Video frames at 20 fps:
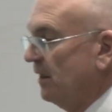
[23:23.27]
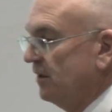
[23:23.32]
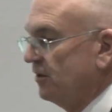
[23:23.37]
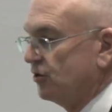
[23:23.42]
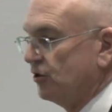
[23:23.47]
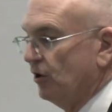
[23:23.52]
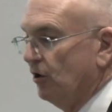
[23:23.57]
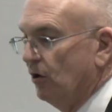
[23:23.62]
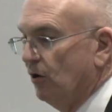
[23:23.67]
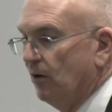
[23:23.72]

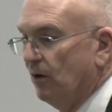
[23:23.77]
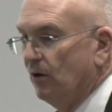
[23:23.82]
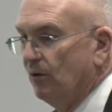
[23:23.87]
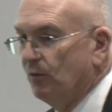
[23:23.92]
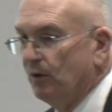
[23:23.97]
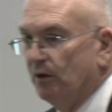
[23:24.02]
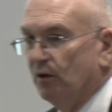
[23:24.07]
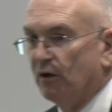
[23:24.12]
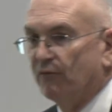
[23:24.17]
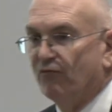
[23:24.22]
So
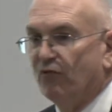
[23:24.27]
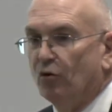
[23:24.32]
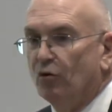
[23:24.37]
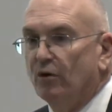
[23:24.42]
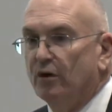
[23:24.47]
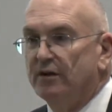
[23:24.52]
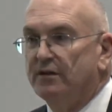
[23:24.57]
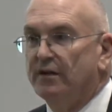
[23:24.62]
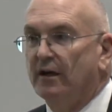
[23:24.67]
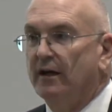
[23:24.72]
we look
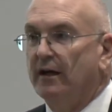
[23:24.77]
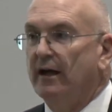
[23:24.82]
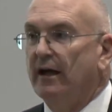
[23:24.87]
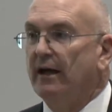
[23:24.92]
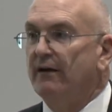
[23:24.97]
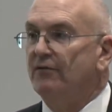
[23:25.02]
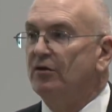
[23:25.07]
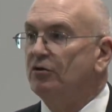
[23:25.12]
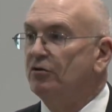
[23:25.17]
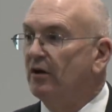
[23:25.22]
forward to
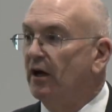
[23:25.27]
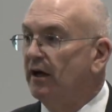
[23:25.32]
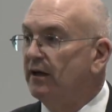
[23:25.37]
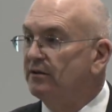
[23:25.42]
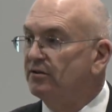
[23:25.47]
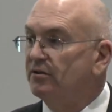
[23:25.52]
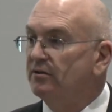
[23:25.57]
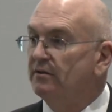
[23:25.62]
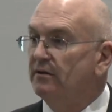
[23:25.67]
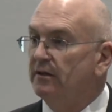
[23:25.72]
having you
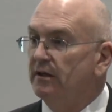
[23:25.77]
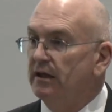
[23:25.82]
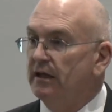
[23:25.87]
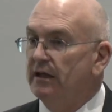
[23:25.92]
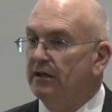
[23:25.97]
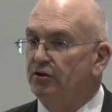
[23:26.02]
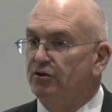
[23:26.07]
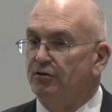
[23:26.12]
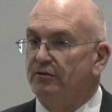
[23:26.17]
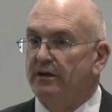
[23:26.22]
guys in
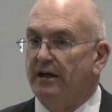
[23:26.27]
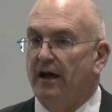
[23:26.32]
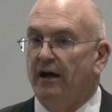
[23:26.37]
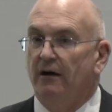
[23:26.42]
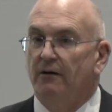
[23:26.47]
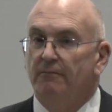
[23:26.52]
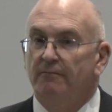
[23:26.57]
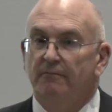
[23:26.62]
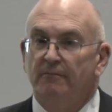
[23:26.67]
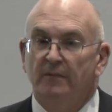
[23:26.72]
industry
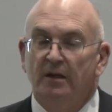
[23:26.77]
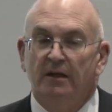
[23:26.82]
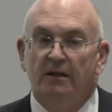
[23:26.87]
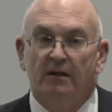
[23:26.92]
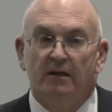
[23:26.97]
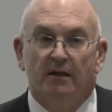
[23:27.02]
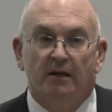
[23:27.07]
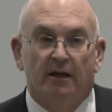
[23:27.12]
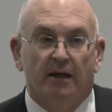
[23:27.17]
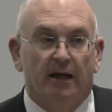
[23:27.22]
help
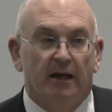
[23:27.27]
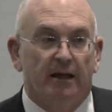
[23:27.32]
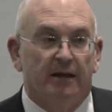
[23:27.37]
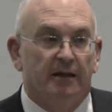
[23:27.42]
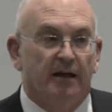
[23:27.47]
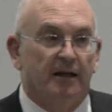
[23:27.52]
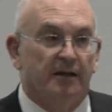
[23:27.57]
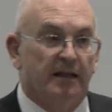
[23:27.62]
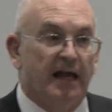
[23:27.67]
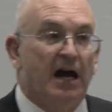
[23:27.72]

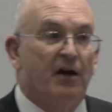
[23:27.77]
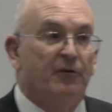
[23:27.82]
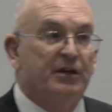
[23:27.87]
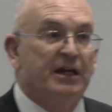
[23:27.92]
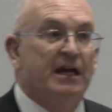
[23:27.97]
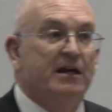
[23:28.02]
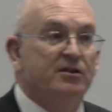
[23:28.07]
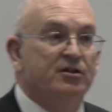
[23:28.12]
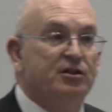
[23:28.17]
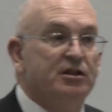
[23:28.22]
and allow the
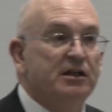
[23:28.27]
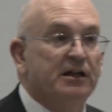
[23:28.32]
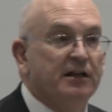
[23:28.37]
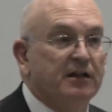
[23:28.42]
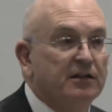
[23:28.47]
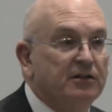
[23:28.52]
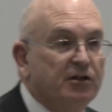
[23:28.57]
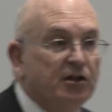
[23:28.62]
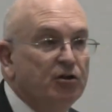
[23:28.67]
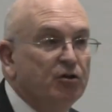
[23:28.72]
agency to
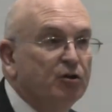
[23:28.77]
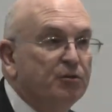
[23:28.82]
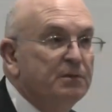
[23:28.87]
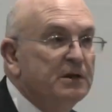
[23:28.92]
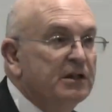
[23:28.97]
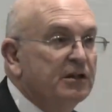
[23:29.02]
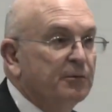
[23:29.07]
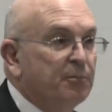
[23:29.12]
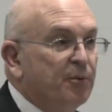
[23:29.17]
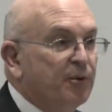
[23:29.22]
continue to
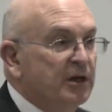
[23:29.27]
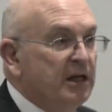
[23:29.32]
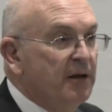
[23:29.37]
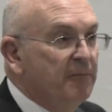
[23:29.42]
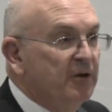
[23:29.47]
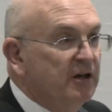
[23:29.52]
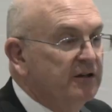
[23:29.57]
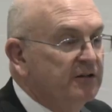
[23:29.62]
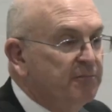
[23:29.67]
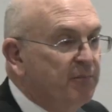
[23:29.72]
be the
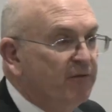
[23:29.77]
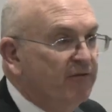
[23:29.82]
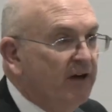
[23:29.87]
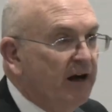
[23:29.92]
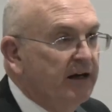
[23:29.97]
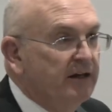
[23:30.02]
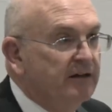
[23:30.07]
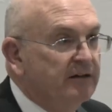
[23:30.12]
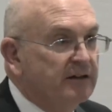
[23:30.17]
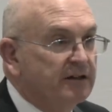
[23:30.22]
preeminent
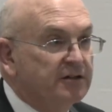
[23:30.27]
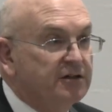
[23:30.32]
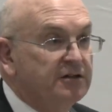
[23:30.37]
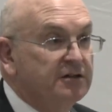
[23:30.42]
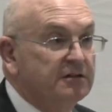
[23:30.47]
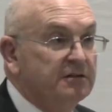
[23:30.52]
provider of